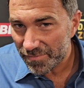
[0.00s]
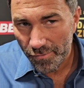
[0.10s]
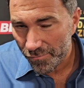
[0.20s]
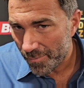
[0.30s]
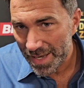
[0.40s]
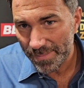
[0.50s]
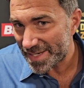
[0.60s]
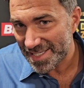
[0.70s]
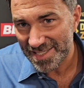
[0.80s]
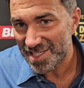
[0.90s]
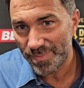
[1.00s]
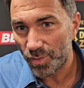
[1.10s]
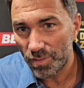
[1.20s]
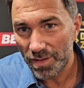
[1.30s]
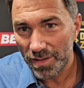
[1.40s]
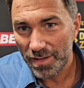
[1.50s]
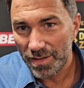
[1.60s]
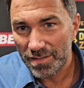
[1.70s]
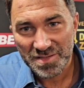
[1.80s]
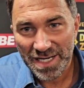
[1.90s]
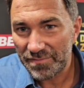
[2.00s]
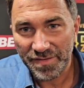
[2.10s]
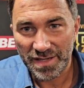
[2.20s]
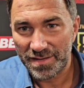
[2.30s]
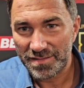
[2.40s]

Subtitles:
for me, business is sport. Same thing,